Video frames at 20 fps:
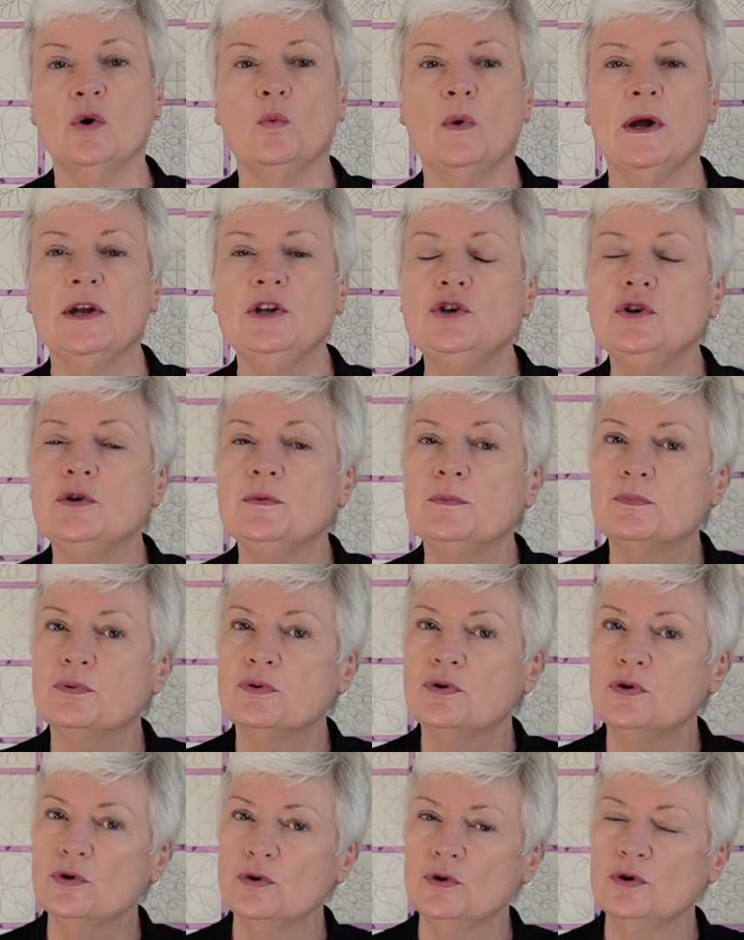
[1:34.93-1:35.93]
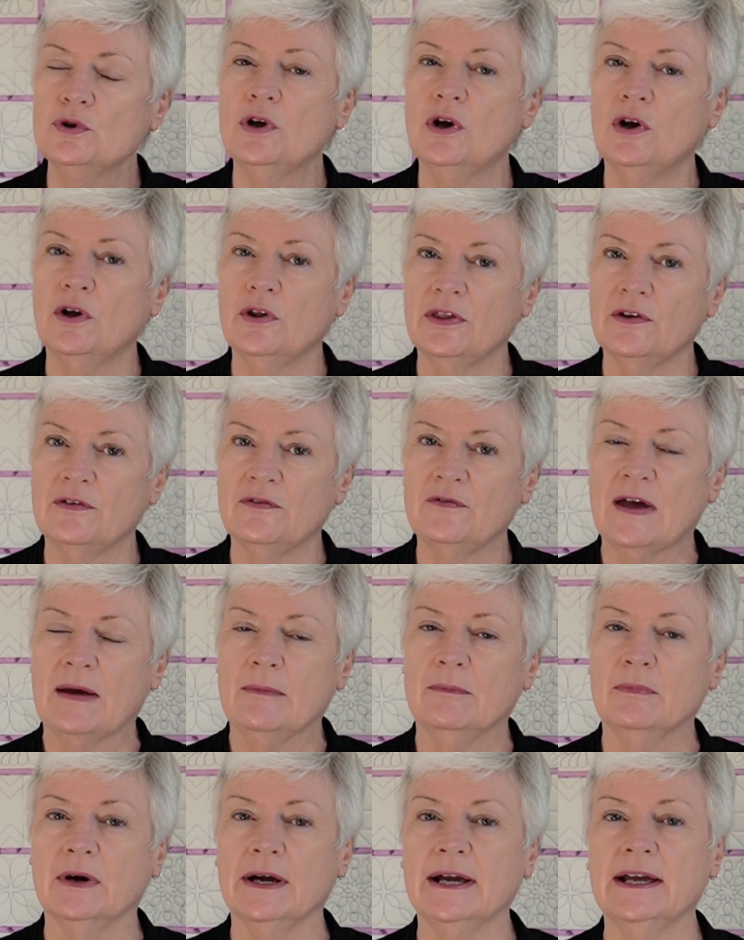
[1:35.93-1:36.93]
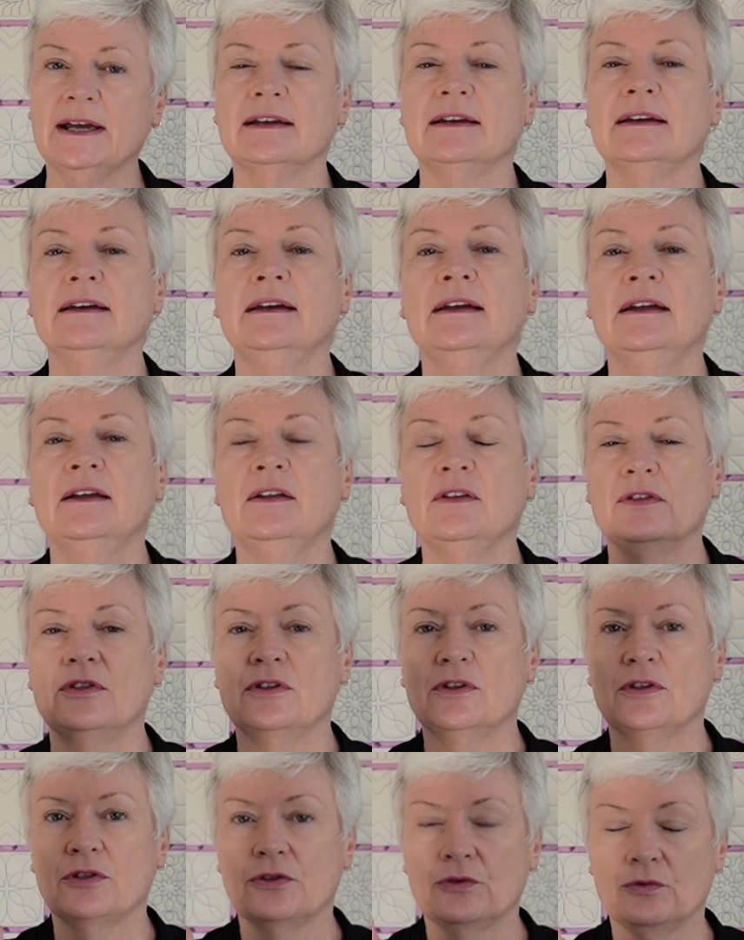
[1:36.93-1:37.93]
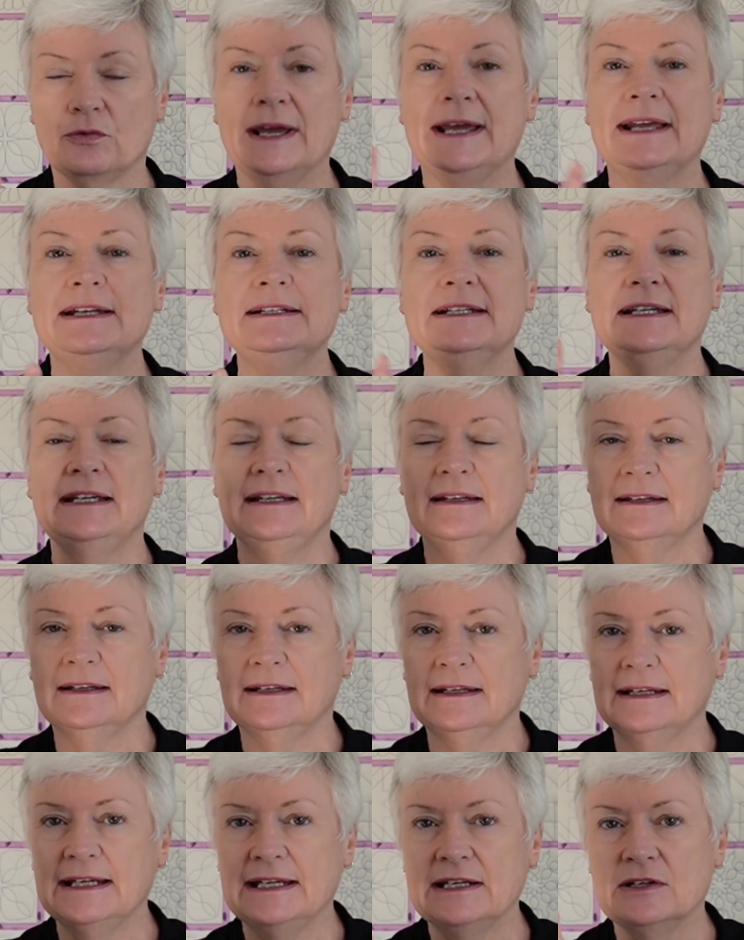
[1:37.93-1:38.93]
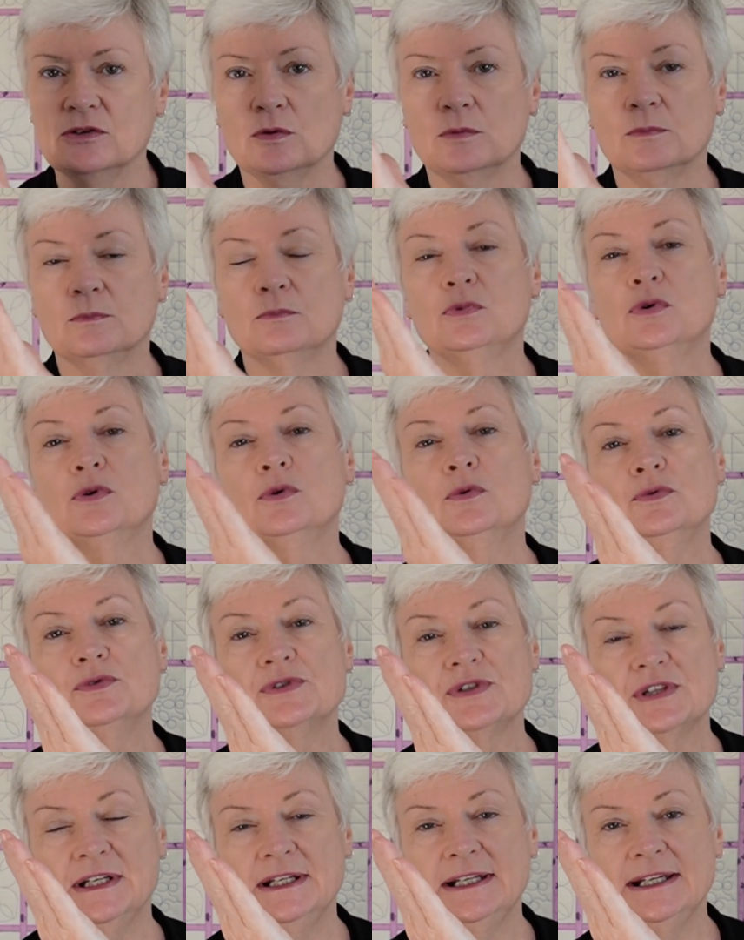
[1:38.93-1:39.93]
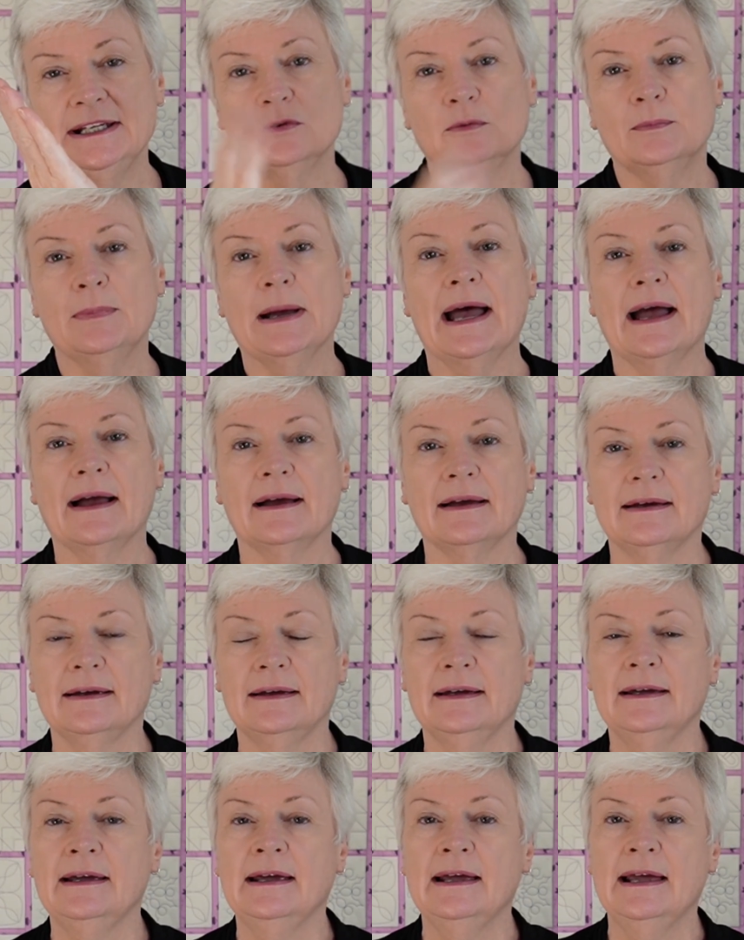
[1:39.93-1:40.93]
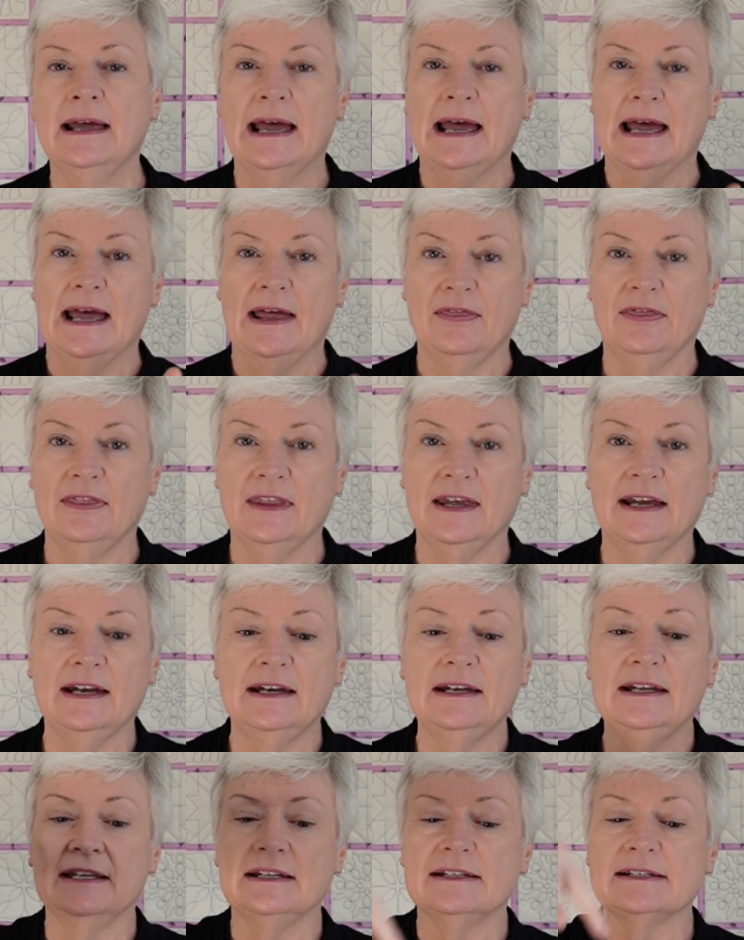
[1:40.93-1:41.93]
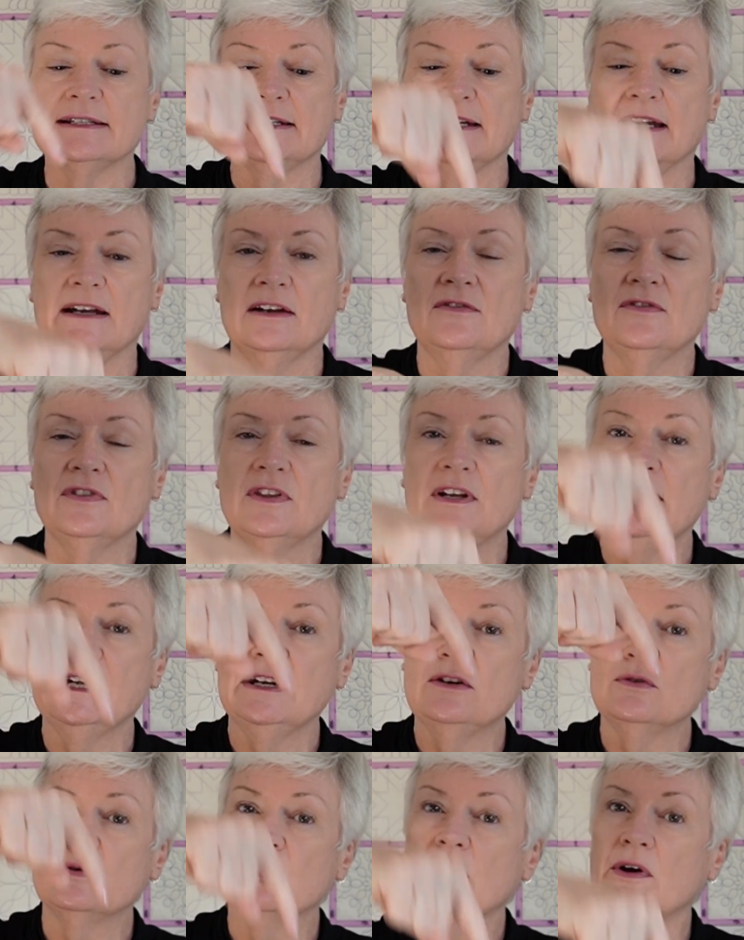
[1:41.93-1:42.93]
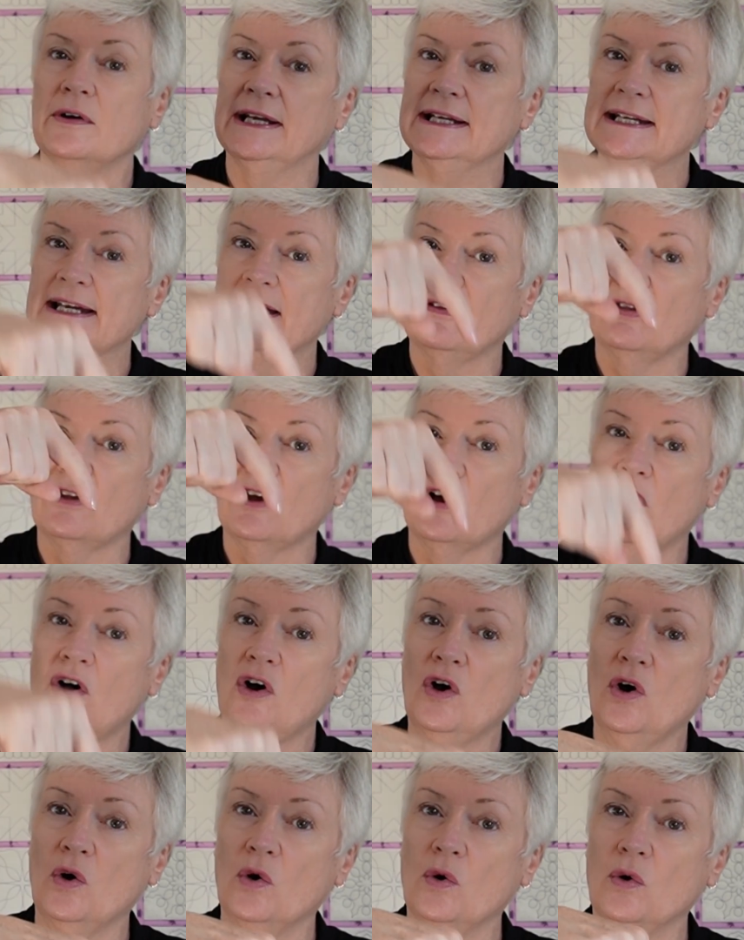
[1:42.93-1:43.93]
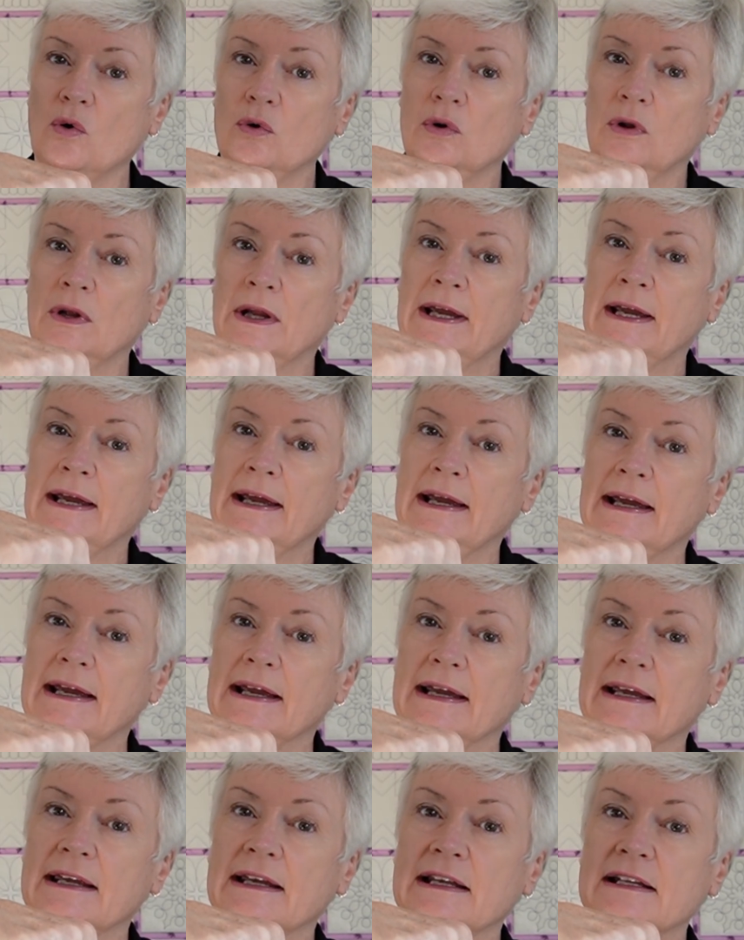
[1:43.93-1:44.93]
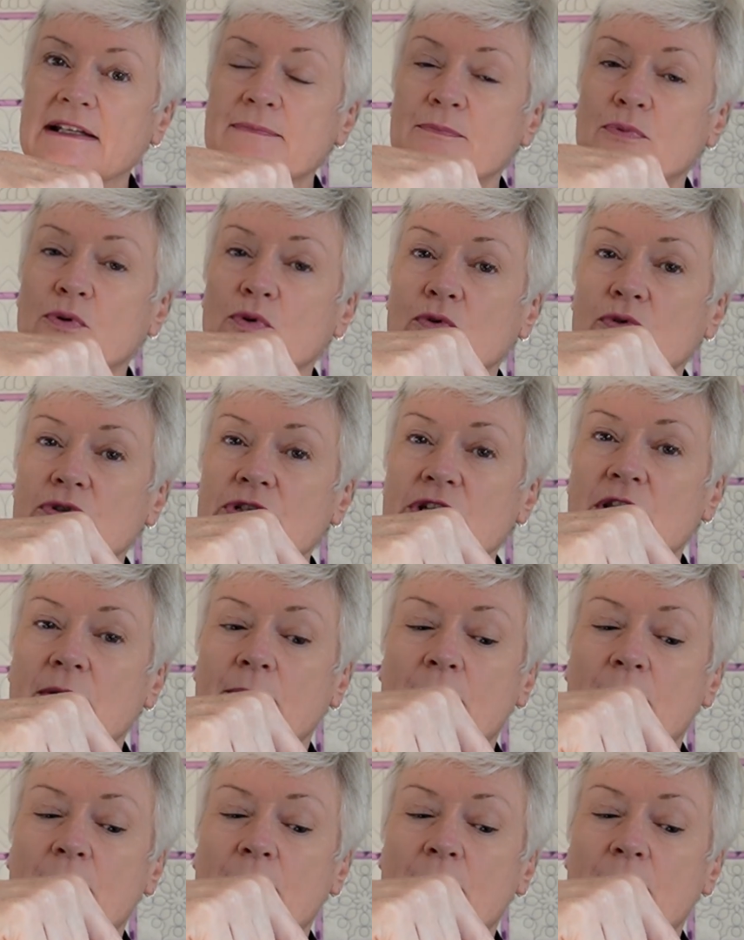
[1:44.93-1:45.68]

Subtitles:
When you pull on the fabric, the thread in the needle pulls the needle back, and then instead of the needle going down the hole, it gets pulled to the